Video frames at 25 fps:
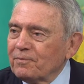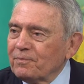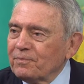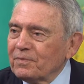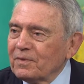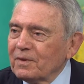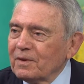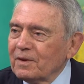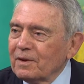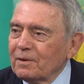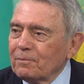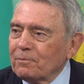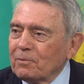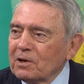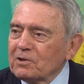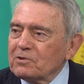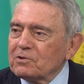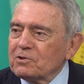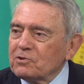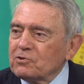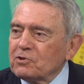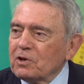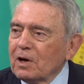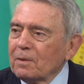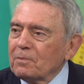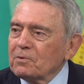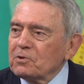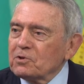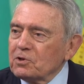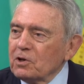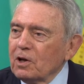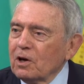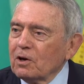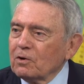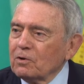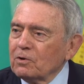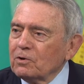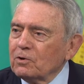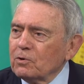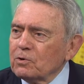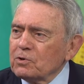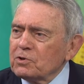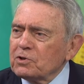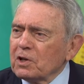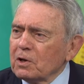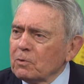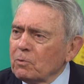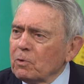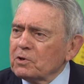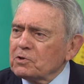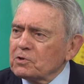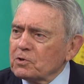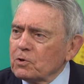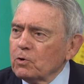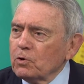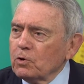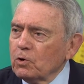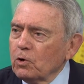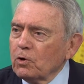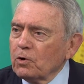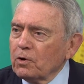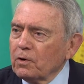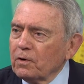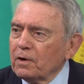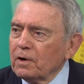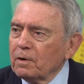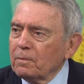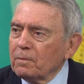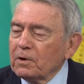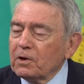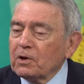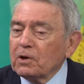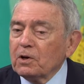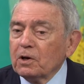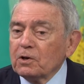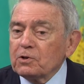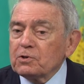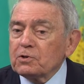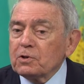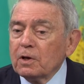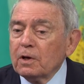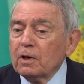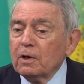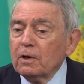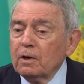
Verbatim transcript: Yeah. The press's job is not going to and say what's going on in there because